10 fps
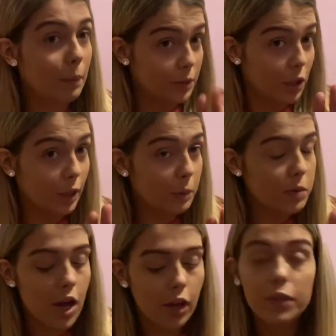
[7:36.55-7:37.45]
Don't get me
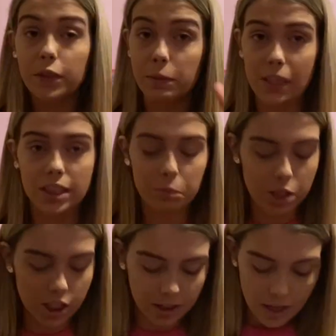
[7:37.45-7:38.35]
wrong, they're amazing
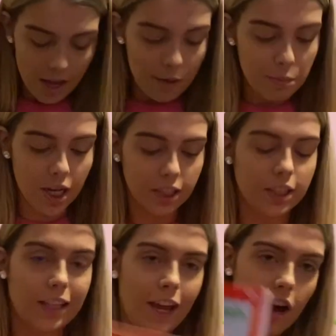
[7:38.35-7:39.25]
books, but
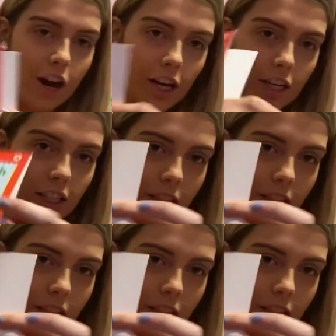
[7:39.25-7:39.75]
they are